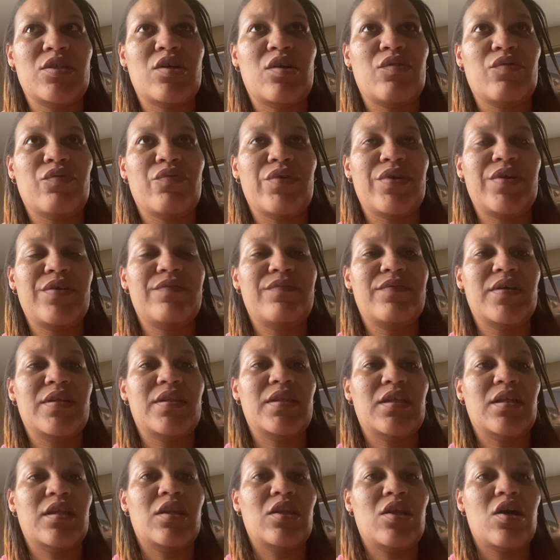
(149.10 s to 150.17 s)

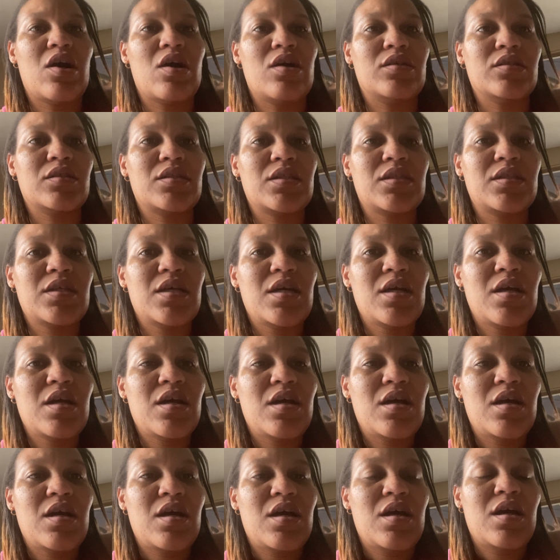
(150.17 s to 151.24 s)
Grieving the loss
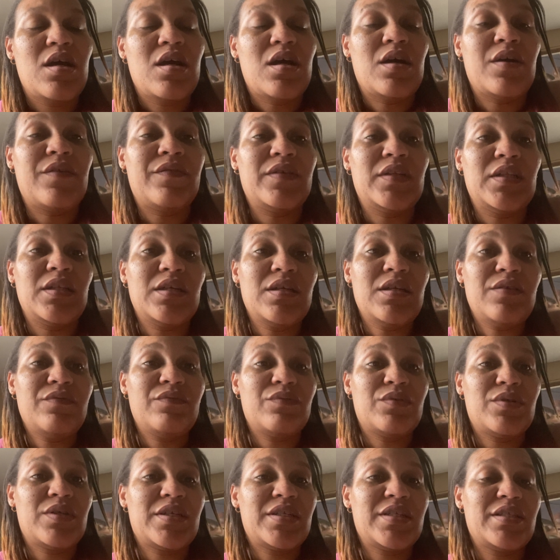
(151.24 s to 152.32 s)
of a loved
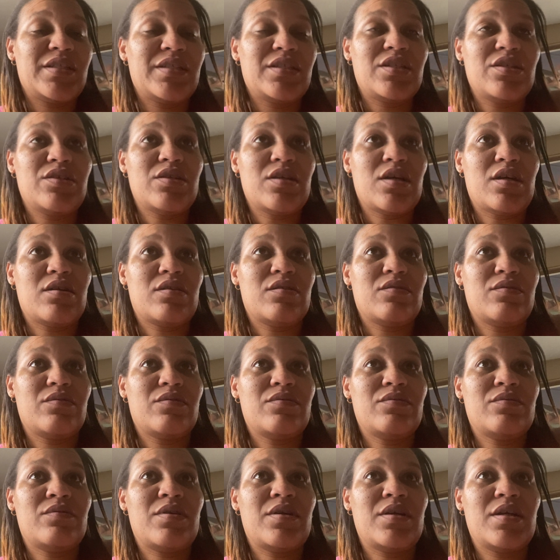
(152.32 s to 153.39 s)
one,
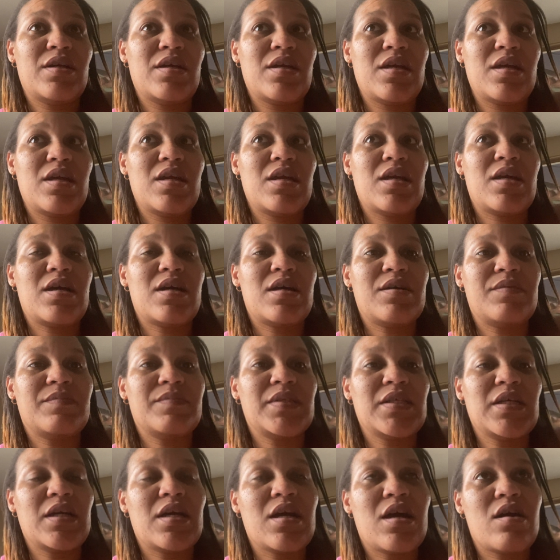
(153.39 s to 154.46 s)
it
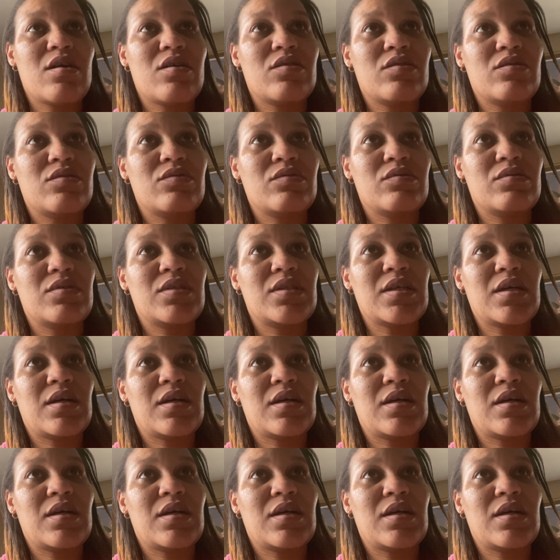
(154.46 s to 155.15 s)
comes and goes.